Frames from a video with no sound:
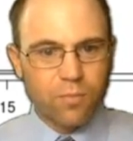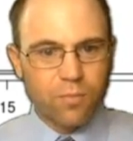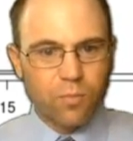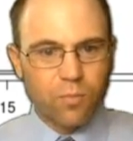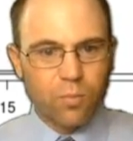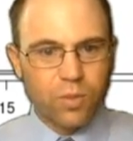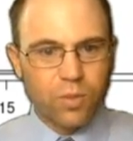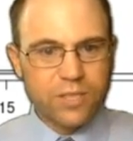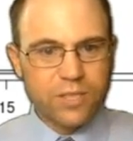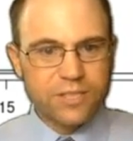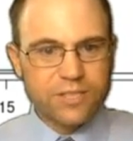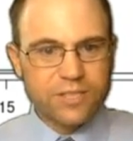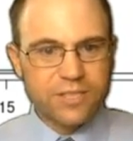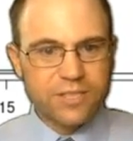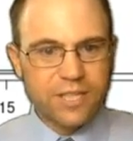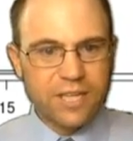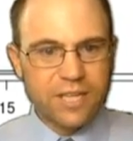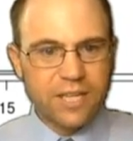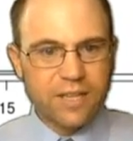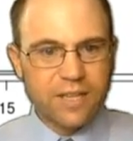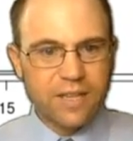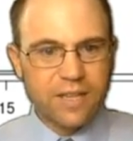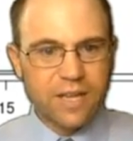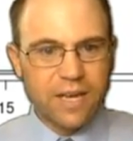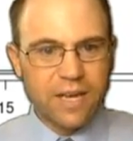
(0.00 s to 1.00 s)
We
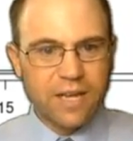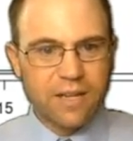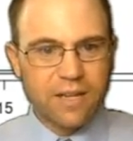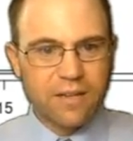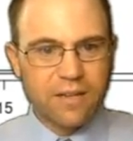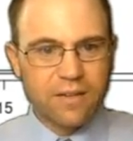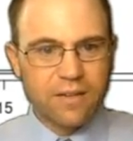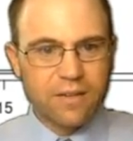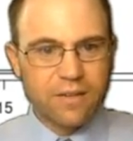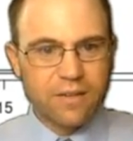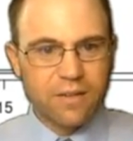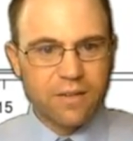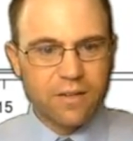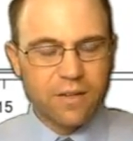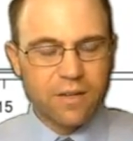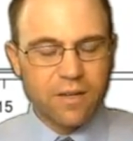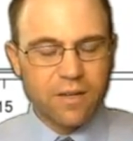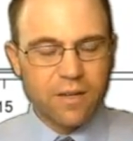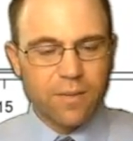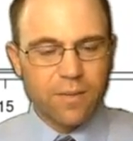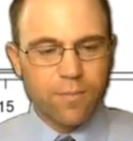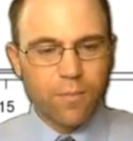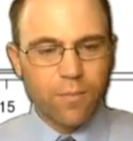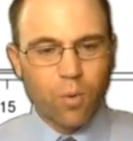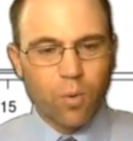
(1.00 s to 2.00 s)
see that
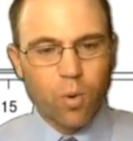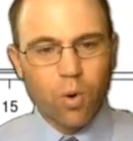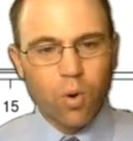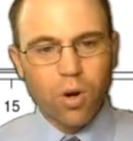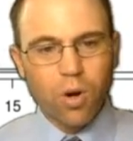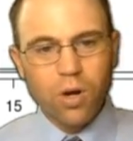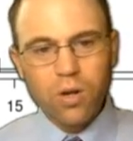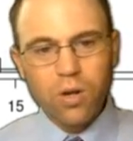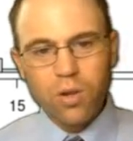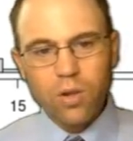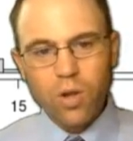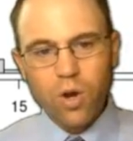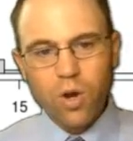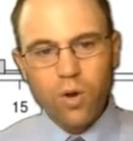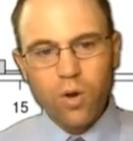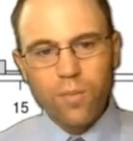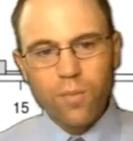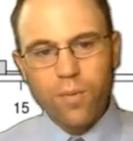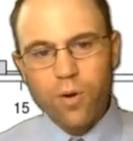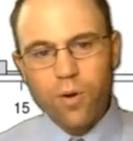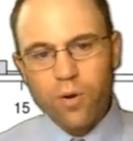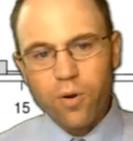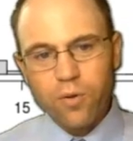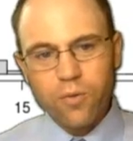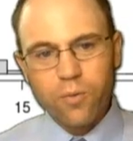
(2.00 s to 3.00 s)
more low
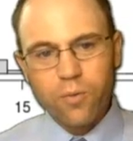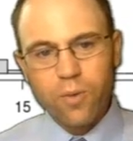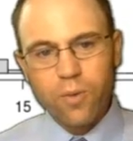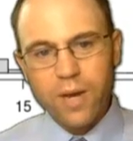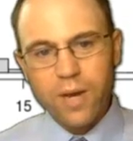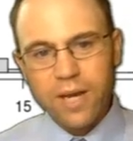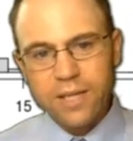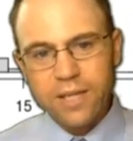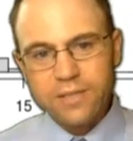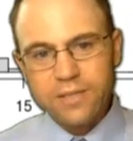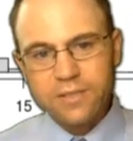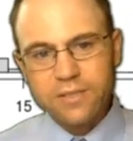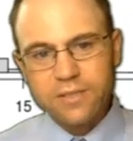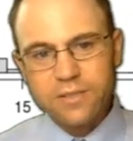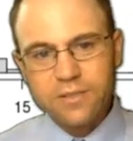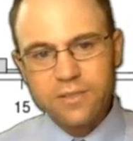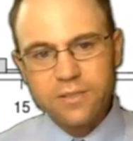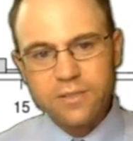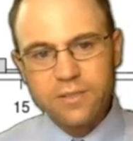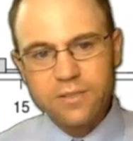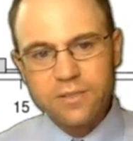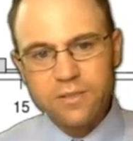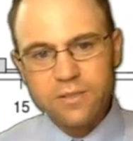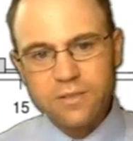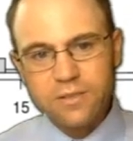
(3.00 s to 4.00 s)
birth weights
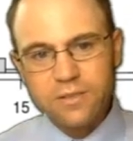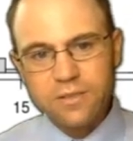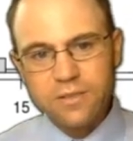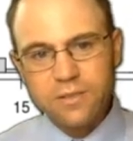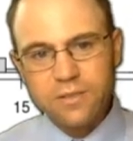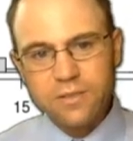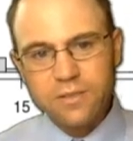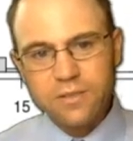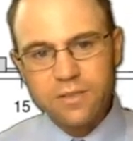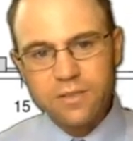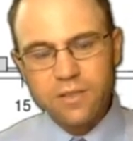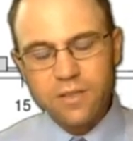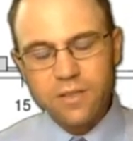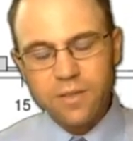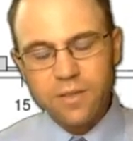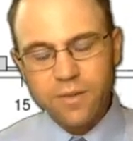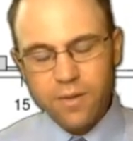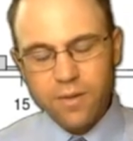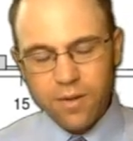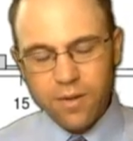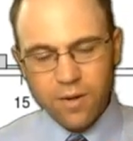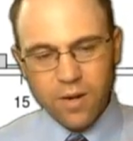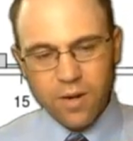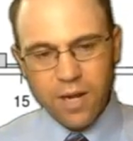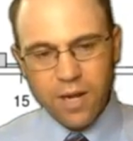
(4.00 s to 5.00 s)

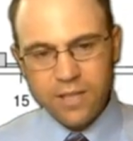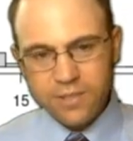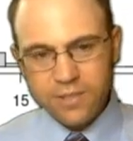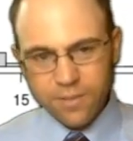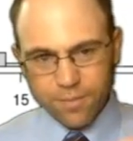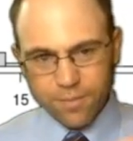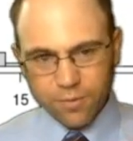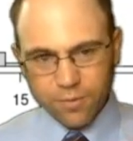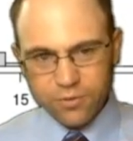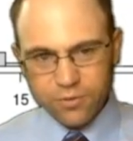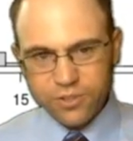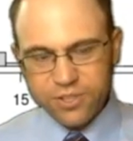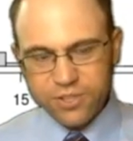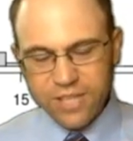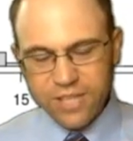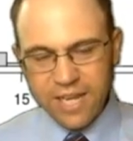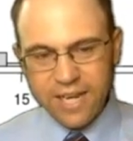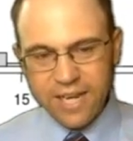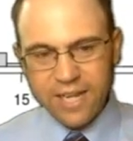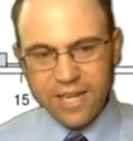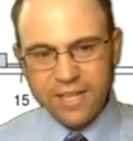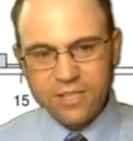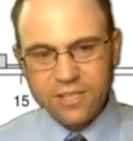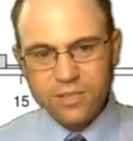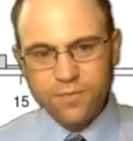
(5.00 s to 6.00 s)
as a
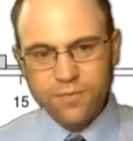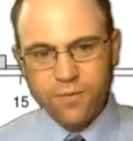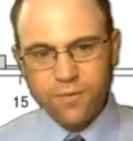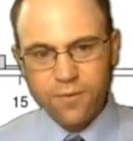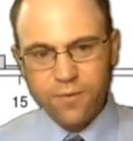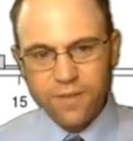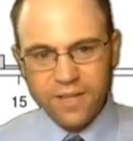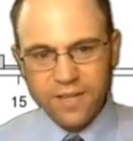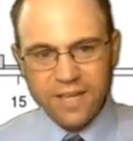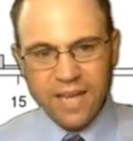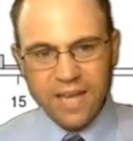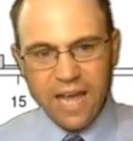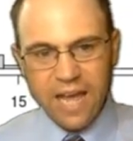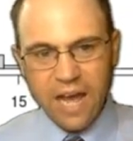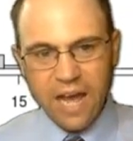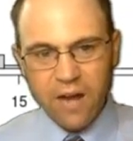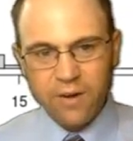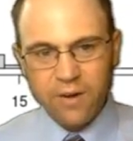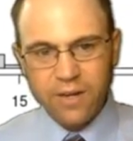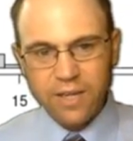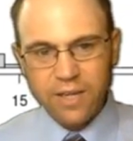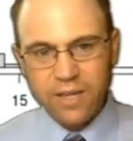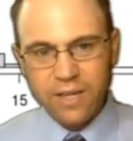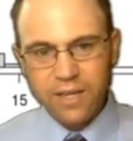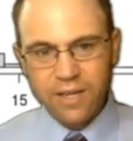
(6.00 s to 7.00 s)
percentage for the
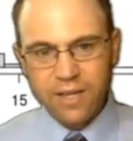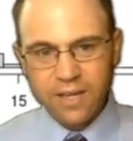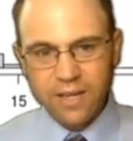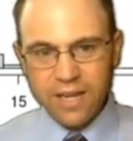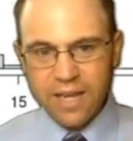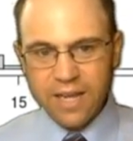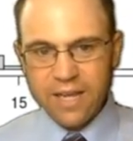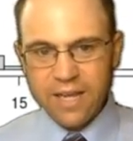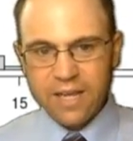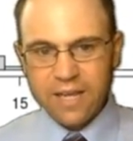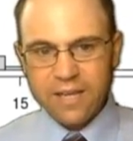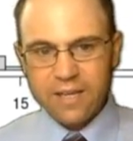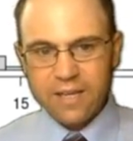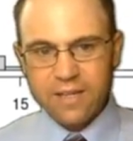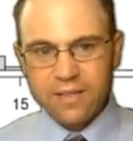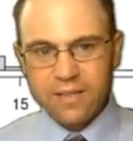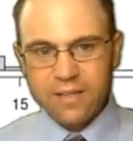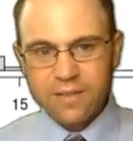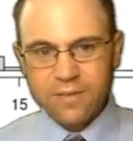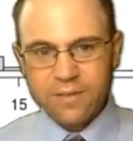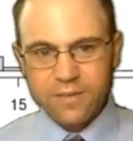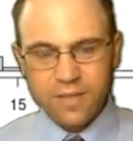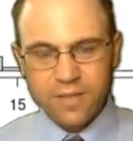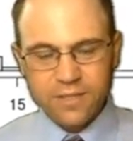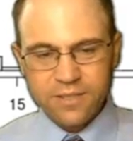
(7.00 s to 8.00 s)
county
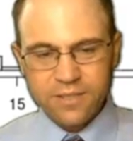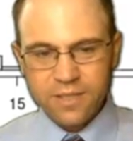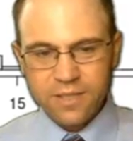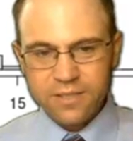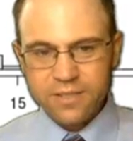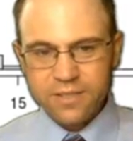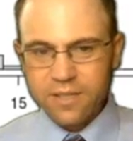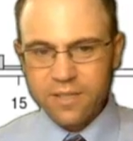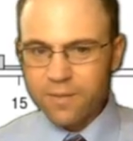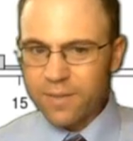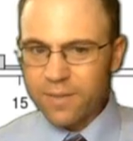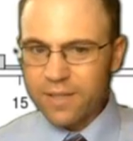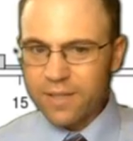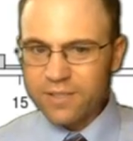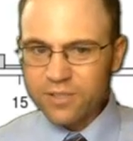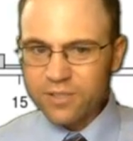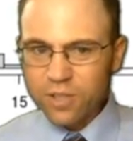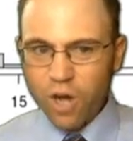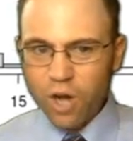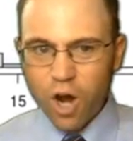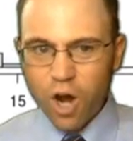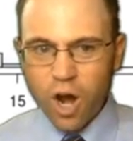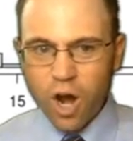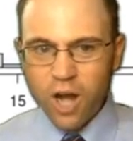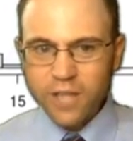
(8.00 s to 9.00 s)
doesn't necessarily mean it's
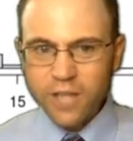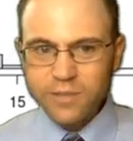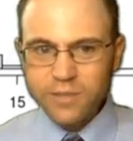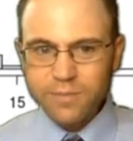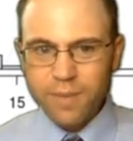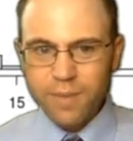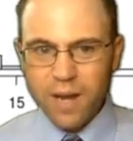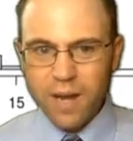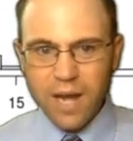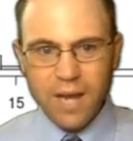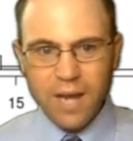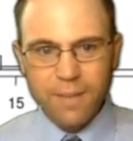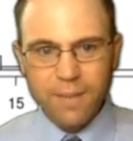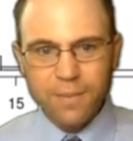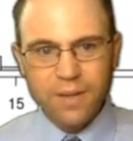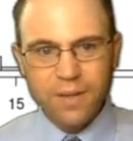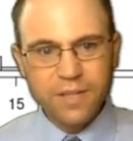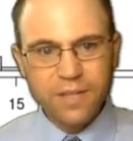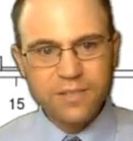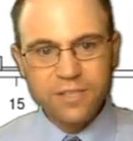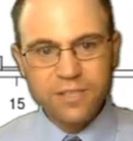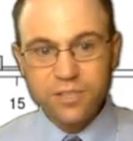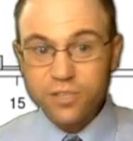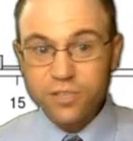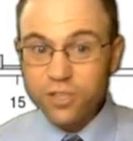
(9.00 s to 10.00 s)
caused by, but
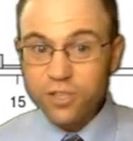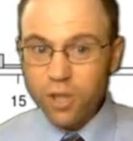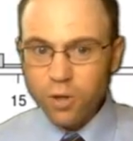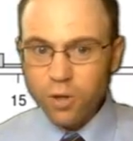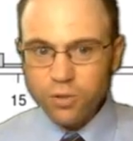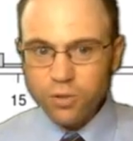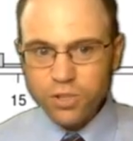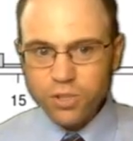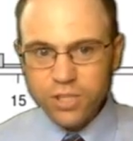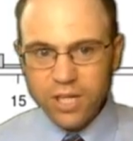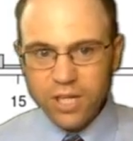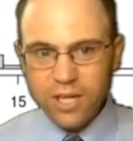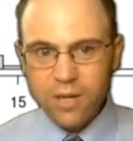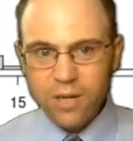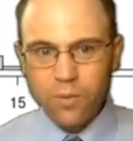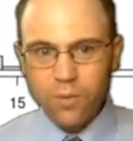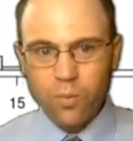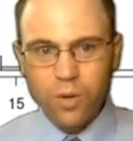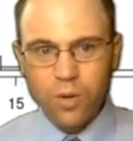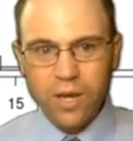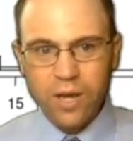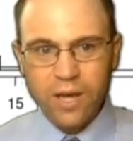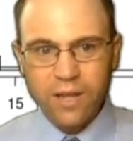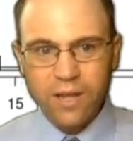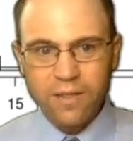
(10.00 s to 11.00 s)
it's associated
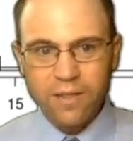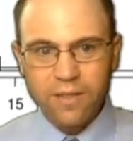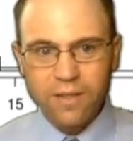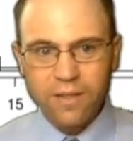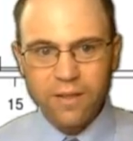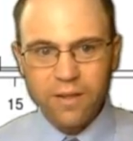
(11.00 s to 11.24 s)
with